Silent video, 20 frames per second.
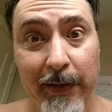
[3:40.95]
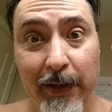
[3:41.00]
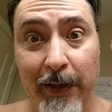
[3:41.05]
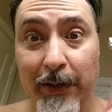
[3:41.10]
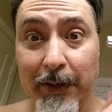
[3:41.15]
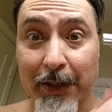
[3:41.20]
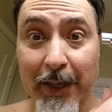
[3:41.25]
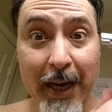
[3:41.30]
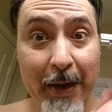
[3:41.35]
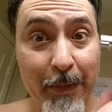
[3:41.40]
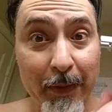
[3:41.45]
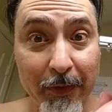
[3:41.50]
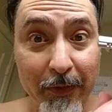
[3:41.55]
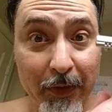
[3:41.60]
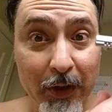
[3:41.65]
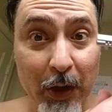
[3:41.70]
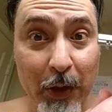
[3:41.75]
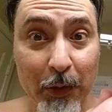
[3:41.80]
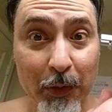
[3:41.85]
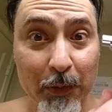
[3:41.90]
a type
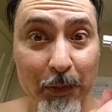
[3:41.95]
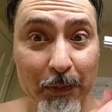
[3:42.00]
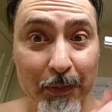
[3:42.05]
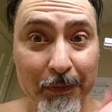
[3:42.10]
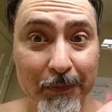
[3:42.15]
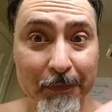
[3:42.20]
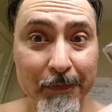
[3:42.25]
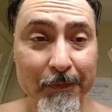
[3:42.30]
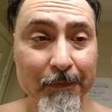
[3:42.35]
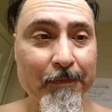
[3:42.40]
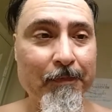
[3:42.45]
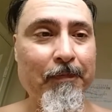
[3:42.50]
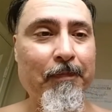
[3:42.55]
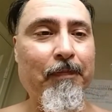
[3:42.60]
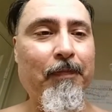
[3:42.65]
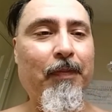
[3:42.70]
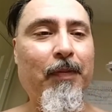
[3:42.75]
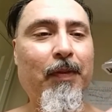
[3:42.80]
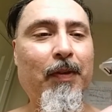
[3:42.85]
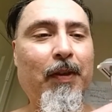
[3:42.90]
of comb,
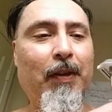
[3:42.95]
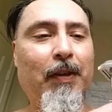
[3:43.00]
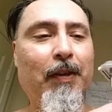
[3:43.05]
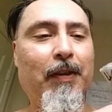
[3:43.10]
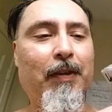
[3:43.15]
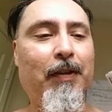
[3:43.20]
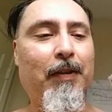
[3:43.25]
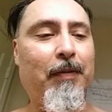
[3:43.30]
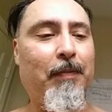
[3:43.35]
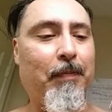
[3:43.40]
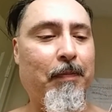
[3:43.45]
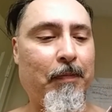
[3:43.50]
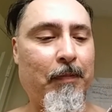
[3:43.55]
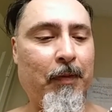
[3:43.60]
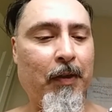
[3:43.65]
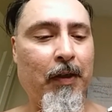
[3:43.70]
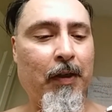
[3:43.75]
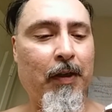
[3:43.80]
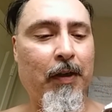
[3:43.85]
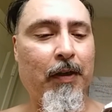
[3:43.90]
uh,
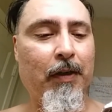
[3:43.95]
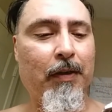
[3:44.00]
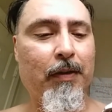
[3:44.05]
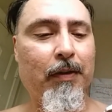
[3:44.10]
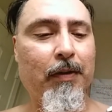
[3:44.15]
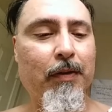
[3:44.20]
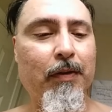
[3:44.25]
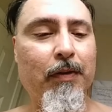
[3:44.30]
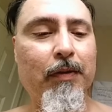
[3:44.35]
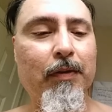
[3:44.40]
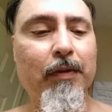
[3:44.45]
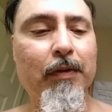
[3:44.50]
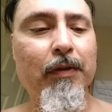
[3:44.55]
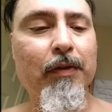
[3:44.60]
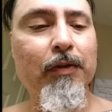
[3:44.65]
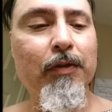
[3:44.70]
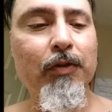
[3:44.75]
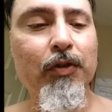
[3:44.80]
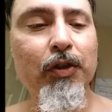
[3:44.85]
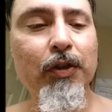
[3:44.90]

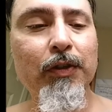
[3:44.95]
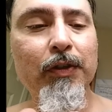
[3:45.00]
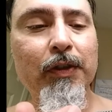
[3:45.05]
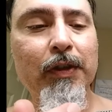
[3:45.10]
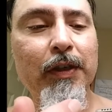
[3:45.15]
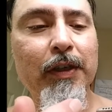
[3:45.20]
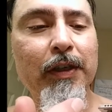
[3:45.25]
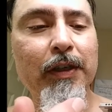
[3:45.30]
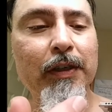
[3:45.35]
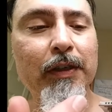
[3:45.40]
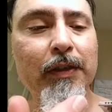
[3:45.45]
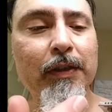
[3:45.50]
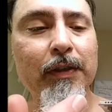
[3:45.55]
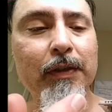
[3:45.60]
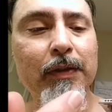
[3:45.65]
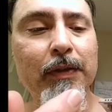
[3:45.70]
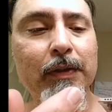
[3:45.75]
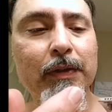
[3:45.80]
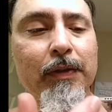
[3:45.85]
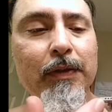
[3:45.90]
just not
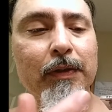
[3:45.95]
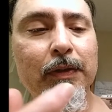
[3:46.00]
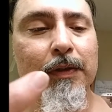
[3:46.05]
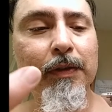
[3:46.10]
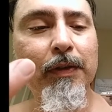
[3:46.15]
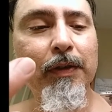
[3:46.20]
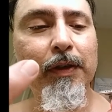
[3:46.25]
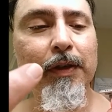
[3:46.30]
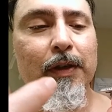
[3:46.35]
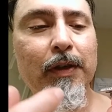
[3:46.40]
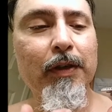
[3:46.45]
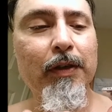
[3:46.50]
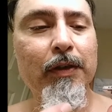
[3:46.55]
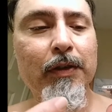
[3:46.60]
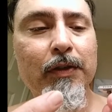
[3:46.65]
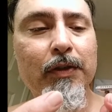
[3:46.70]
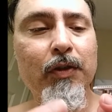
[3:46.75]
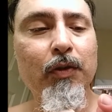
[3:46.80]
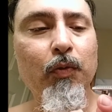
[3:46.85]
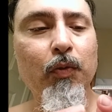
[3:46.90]

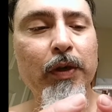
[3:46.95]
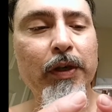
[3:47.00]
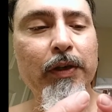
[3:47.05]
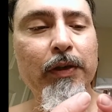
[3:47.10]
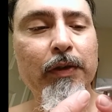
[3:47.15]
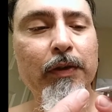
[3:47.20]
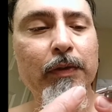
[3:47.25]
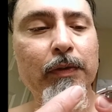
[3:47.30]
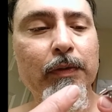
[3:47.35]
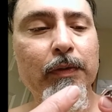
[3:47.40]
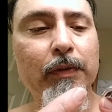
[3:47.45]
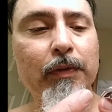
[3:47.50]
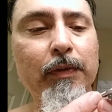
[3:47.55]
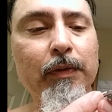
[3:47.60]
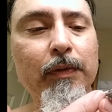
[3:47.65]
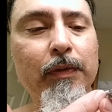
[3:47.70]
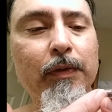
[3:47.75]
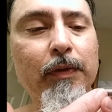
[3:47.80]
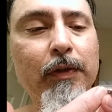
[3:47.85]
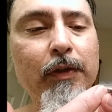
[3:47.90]
to where
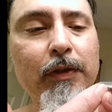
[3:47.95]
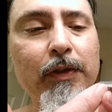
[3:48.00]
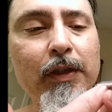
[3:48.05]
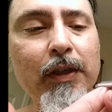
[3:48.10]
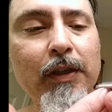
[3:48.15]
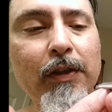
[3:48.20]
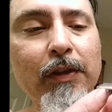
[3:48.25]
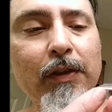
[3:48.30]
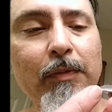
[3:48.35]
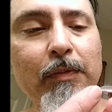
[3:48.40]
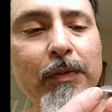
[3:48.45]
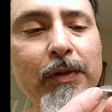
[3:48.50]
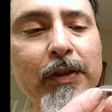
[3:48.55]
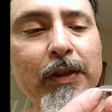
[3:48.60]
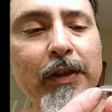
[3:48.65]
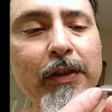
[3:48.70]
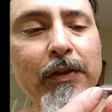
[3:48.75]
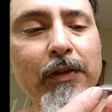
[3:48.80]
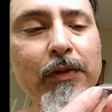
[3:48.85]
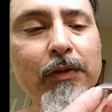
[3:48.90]
the teeth
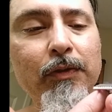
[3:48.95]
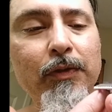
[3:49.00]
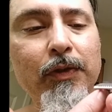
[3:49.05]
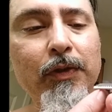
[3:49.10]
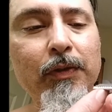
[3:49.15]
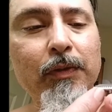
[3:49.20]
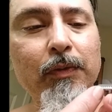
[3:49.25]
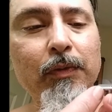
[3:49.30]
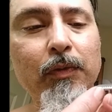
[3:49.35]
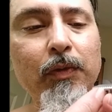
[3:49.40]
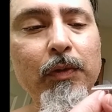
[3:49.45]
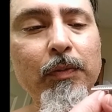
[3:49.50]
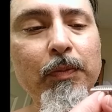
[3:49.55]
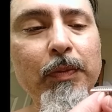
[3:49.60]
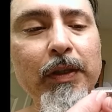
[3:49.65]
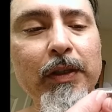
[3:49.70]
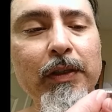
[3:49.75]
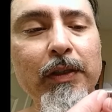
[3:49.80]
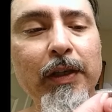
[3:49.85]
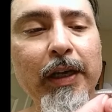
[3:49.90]
themselves would
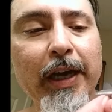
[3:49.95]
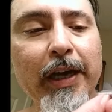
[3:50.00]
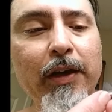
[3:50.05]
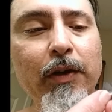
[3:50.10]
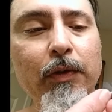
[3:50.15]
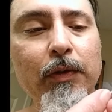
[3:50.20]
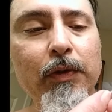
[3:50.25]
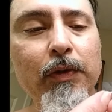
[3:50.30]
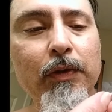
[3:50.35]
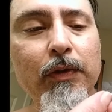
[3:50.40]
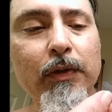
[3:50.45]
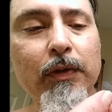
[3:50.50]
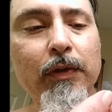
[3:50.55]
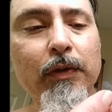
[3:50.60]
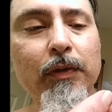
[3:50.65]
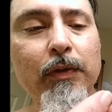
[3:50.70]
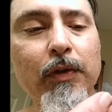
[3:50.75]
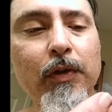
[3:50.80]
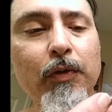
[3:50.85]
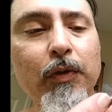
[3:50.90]
be out,
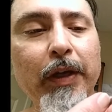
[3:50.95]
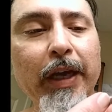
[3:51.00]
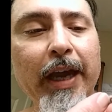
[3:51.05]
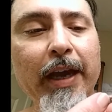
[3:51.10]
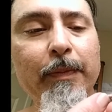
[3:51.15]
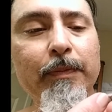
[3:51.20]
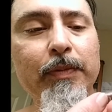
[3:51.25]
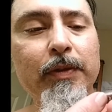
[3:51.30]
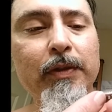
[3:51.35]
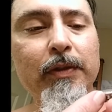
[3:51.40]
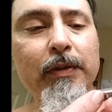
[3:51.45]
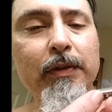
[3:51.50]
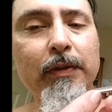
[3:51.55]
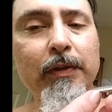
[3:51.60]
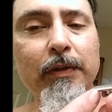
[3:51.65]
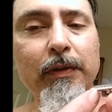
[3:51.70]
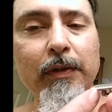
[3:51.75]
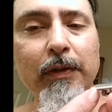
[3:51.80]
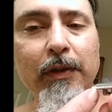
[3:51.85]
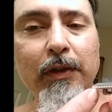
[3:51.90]
no gaps
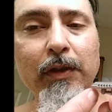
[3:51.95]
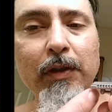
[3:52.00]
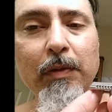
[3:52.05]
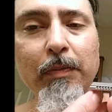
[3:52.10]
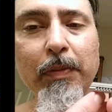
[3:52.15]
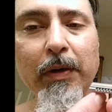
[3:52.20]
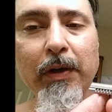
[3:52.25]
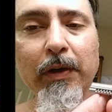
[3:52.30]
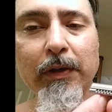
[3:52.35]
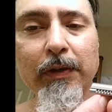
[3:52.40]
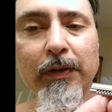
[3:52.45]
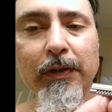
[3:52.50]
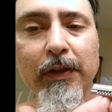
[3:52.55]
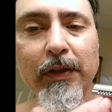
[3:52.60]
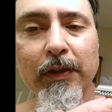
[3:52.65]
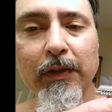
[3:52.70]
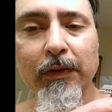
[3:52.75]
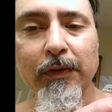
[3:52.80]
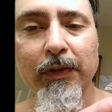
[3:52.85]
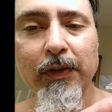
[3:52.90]
in the bar
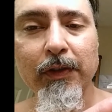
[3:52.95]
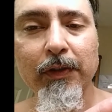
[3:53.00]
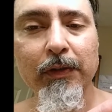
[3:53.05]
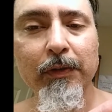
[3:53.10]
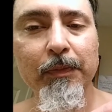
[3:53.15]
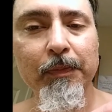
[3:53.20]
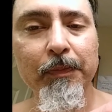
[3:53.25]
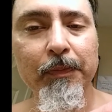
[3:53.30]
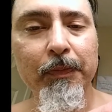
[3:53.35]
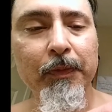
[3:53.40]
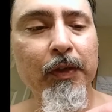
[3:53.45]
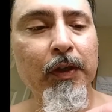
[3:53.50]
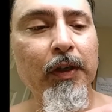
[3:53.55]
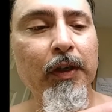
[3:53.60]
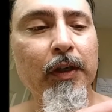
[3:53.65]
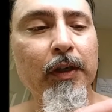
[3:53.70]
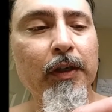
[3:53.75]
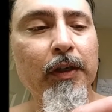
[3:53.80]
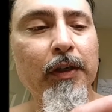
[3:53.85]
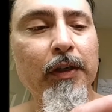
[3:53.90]
itself. So
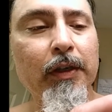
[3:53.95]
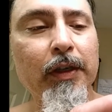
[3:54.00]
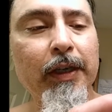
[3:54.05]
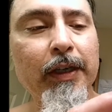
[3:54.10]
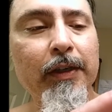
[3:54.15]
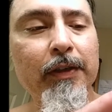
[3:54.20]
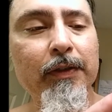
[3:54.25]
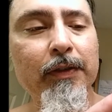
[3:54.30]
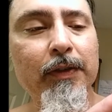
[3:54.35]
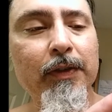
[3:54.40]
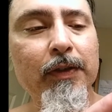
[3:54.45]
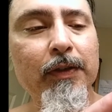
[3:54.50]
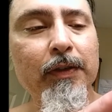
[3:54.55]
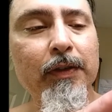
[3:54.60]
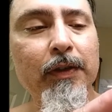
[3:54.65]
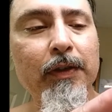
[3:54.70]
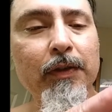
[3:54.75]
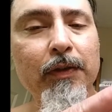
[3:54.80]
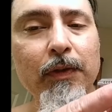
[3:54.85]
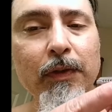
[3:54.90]
it has the
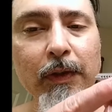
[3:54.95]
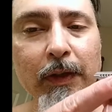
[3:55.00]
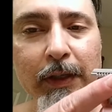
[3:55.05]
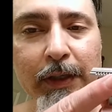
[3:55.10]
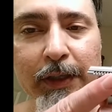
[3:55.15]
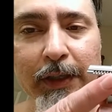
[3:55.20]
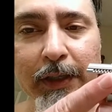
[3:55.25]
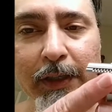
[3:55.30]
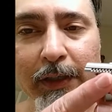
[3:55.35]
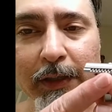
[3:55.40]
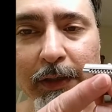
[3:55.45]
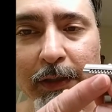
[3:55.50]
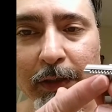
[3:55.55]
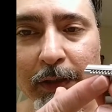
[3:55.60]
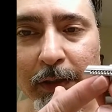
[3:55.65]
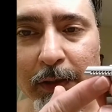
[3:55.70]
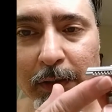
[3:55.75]
underlying